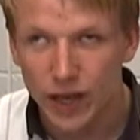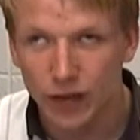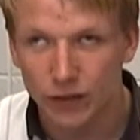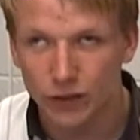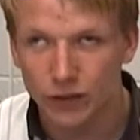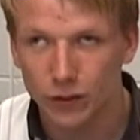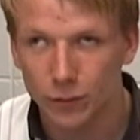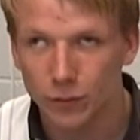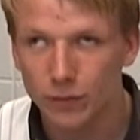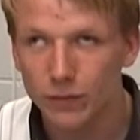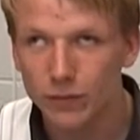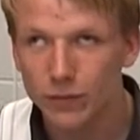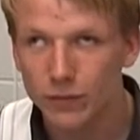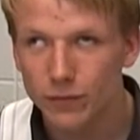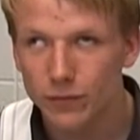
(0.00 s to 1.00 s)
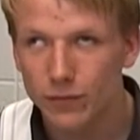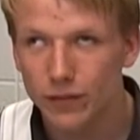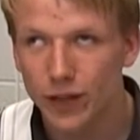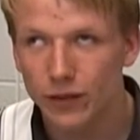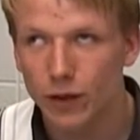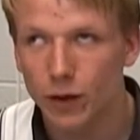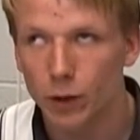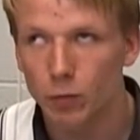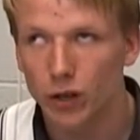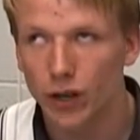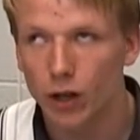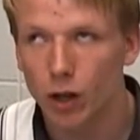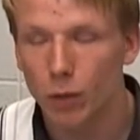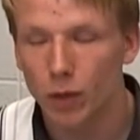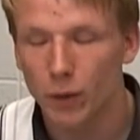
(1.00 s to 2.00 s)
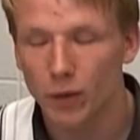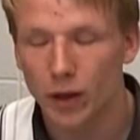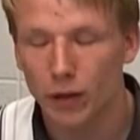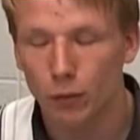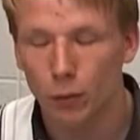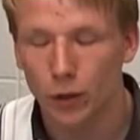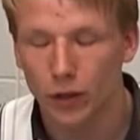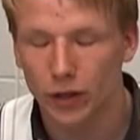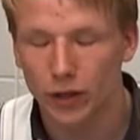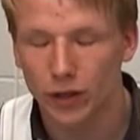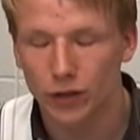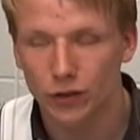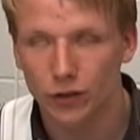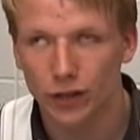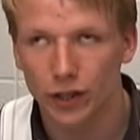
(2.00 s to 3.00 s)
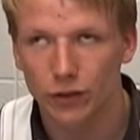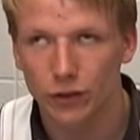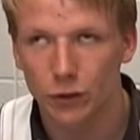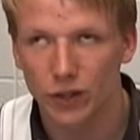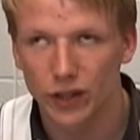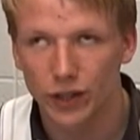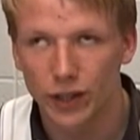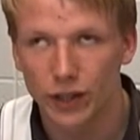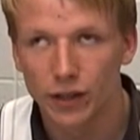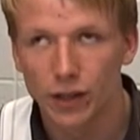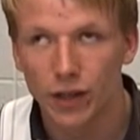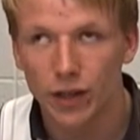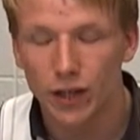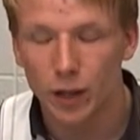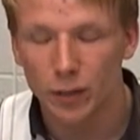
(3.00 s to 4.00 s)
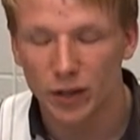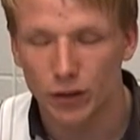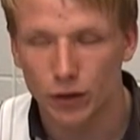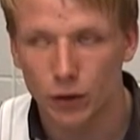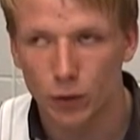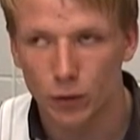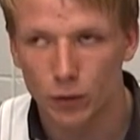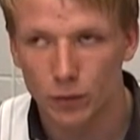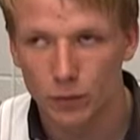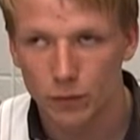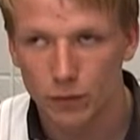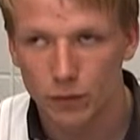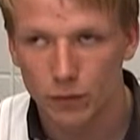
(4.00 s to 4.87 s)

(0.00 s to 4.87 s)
Yes. That's how I Braille all my math work, is using the Nemeth code.